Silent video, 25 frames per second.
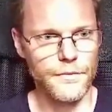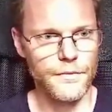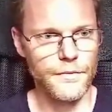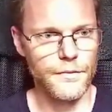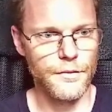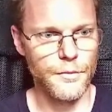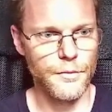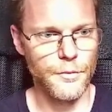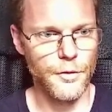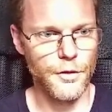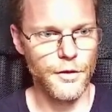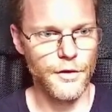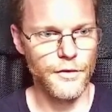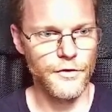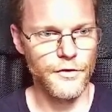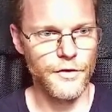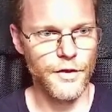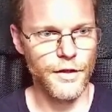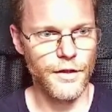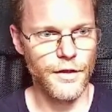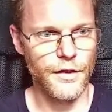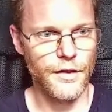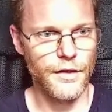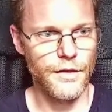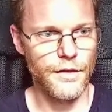wait a
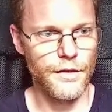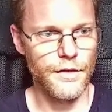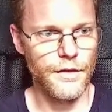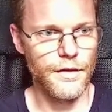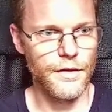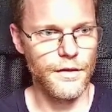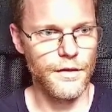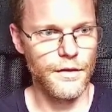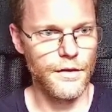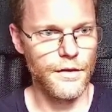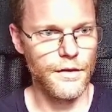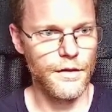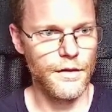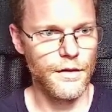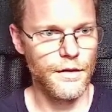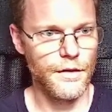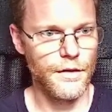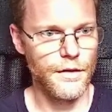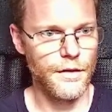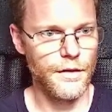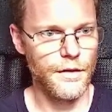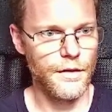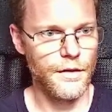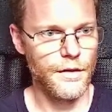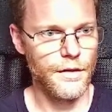second,
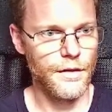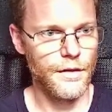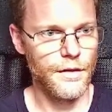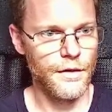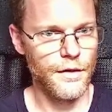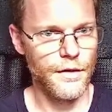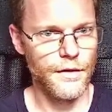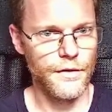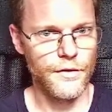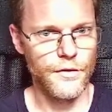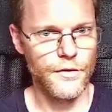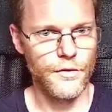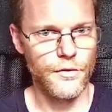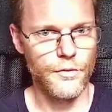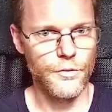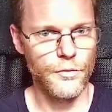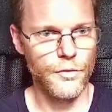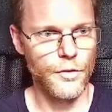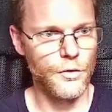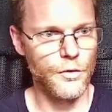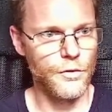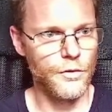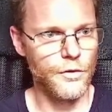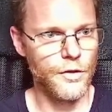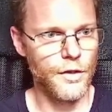let's
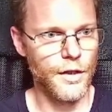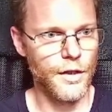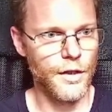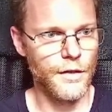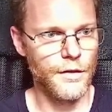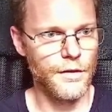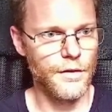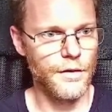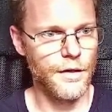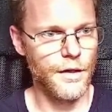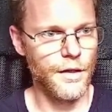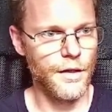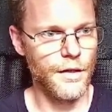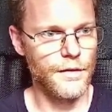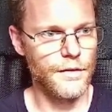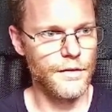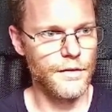rotate that.